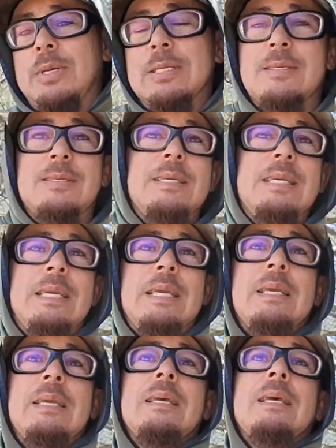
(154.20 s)
you can see.
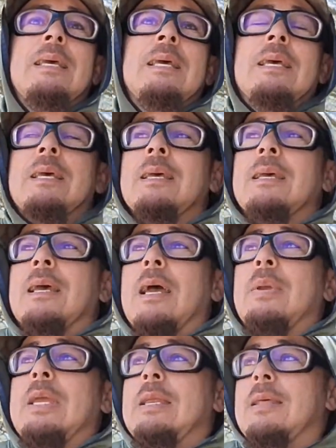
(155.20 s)
I
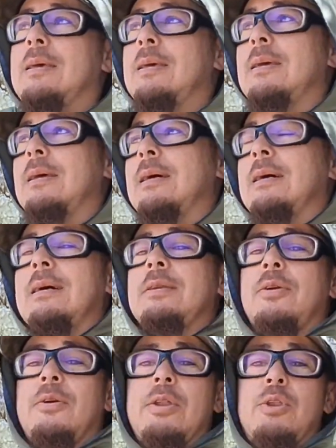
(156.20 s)
mean,
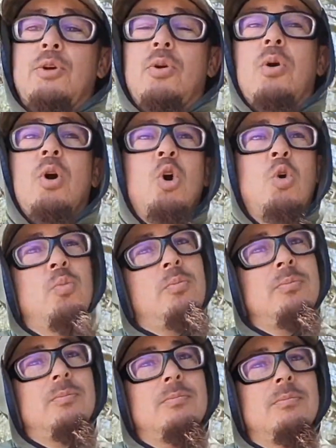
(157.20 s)
you're in your own home
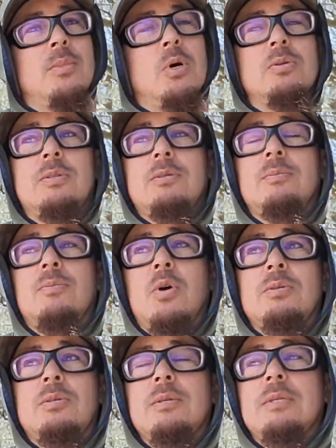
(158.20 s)
most
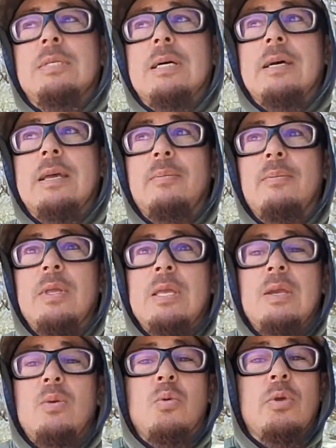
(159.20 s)
of the time
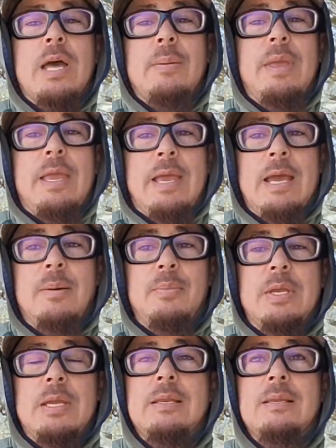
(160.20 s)
where that may
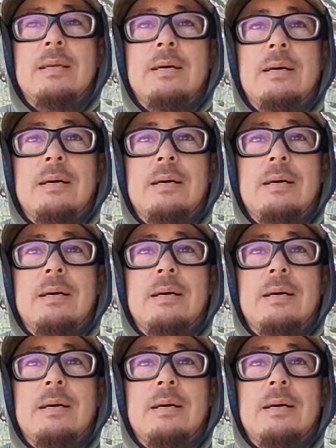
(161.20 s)
happen.